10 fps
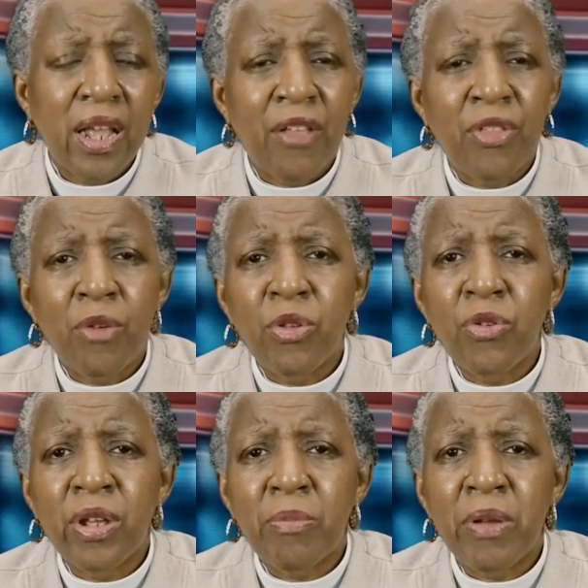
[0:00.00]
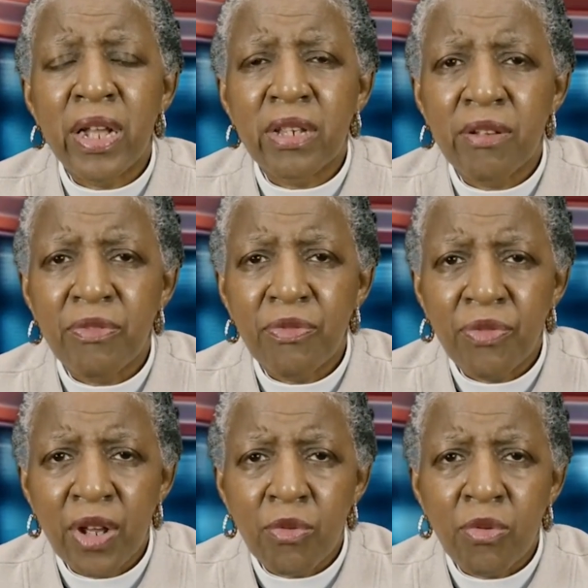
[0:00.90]
And then when you get past the
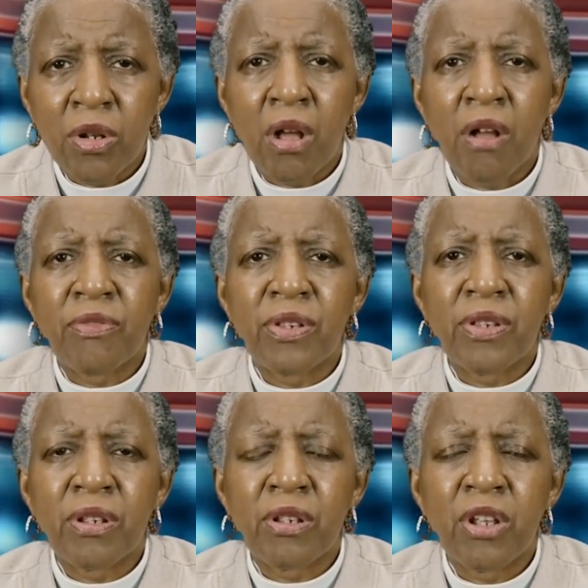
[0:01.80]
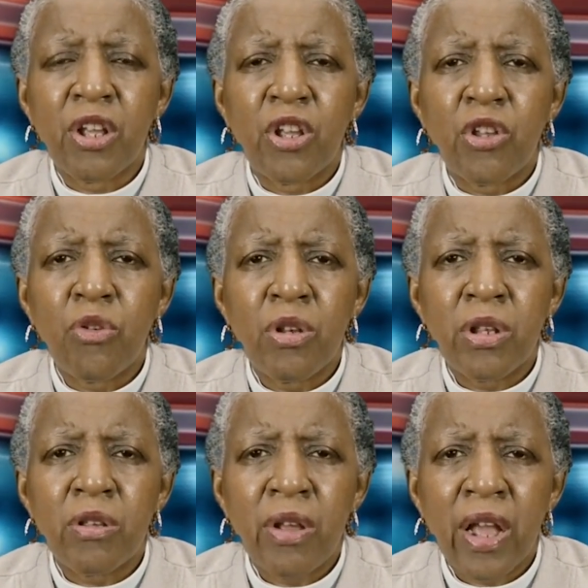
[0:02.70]
federal offices,
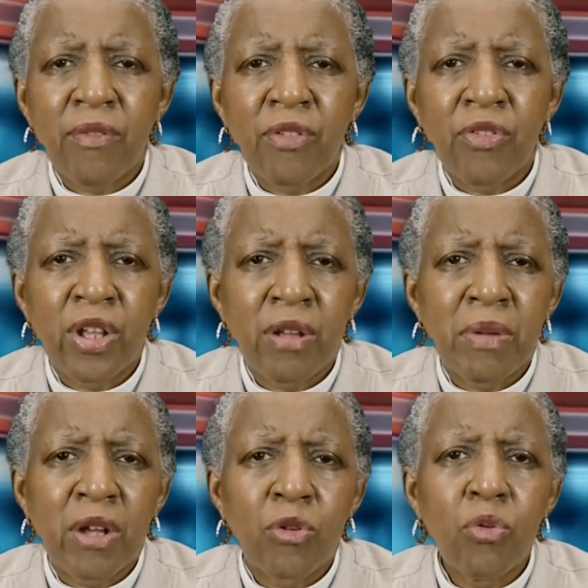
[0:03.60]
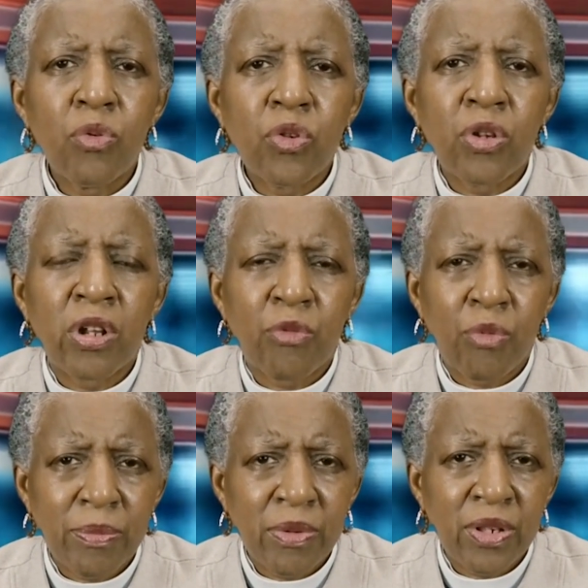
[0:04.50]
you have to think about who's going to
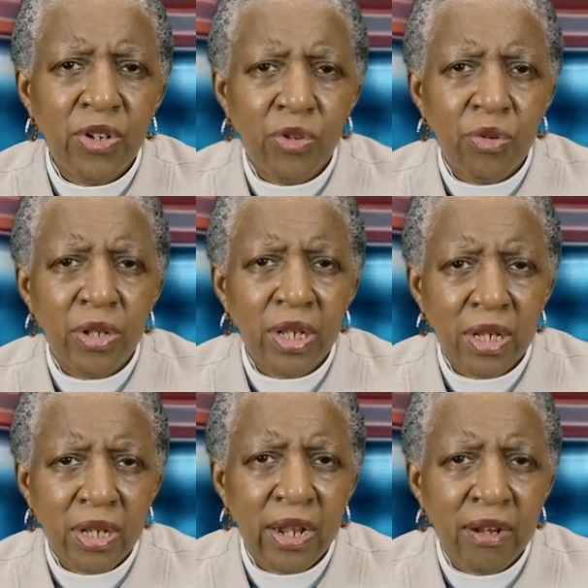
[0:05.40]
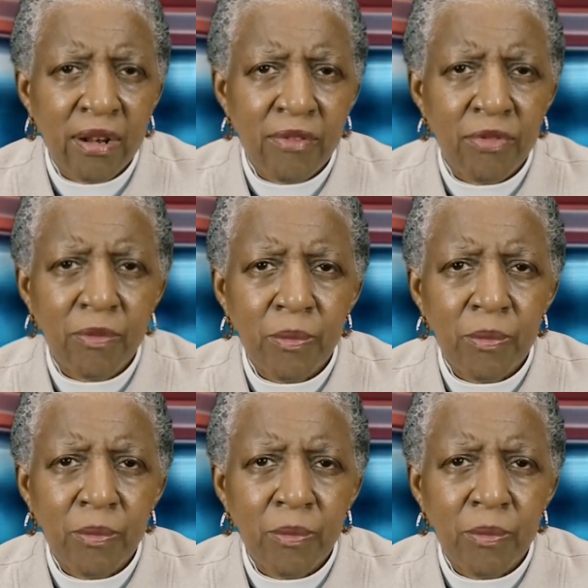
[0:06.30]
represent you at the state level.